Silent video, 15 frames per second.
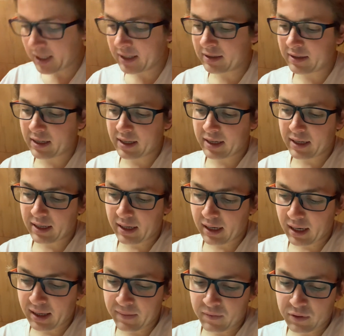said,
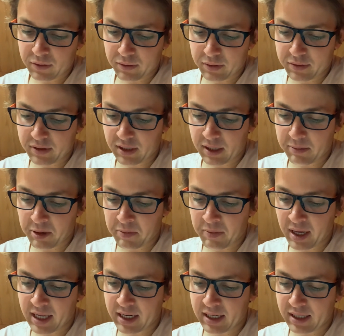"leave Jerusalem
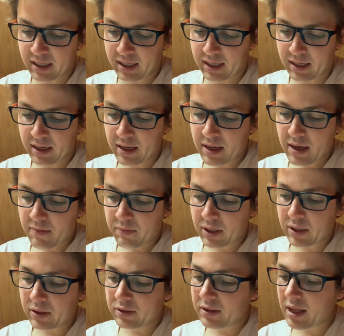immediately,
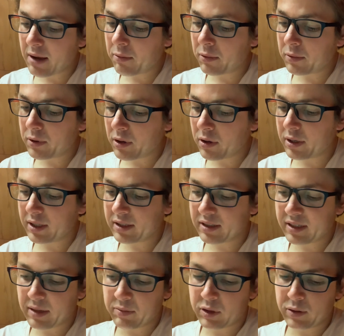because they will not
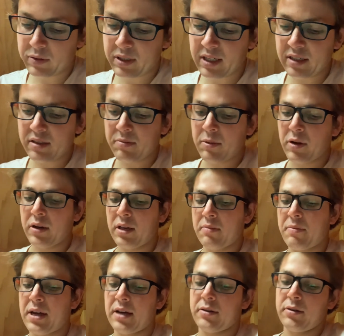accept your testimony
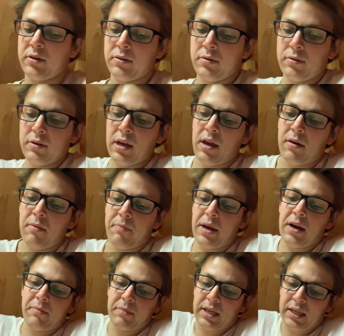about
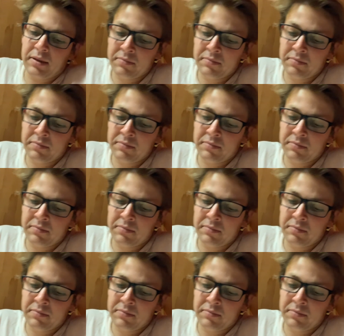me."